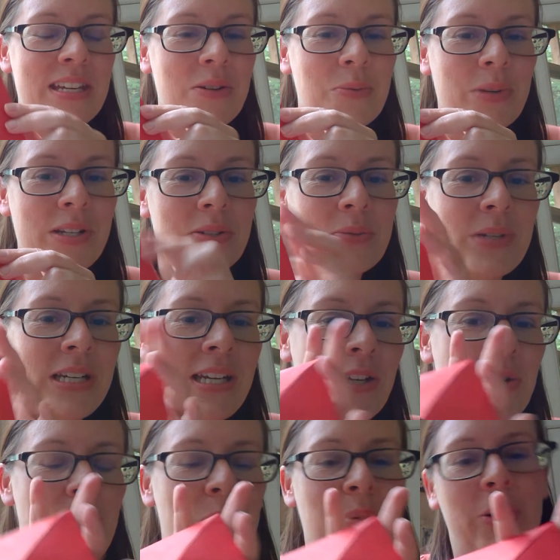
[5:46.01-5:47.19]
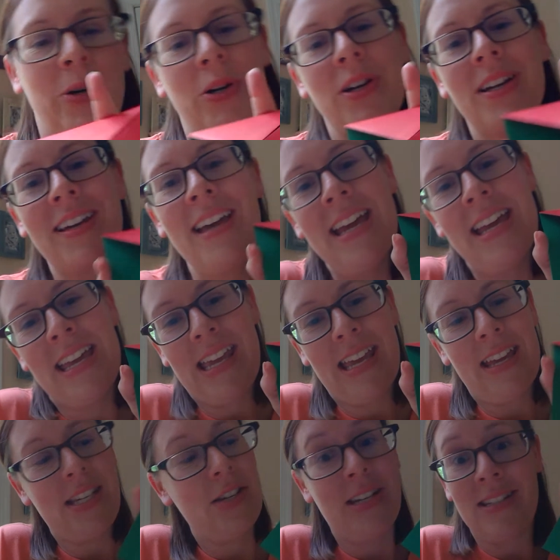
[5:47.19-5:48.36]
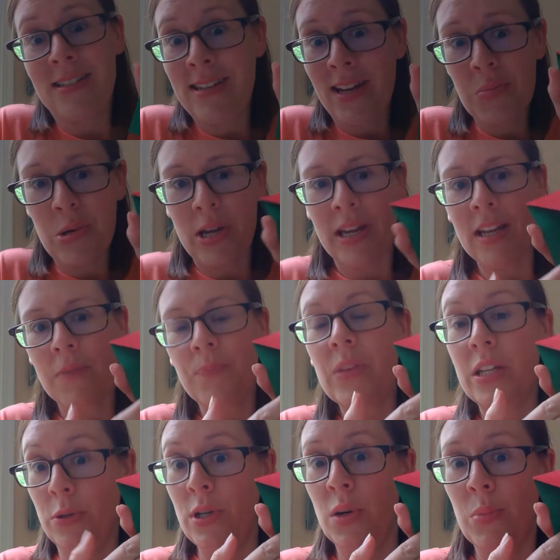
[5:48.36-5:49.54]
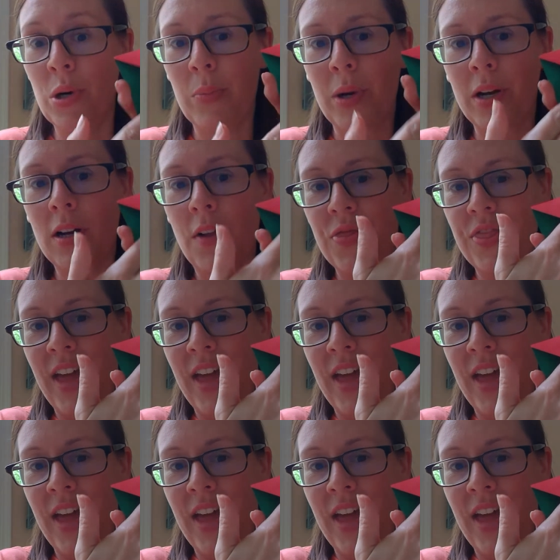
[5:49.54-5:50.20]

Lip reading: And when you're reading your book and you need to take a break and you need a bookmark,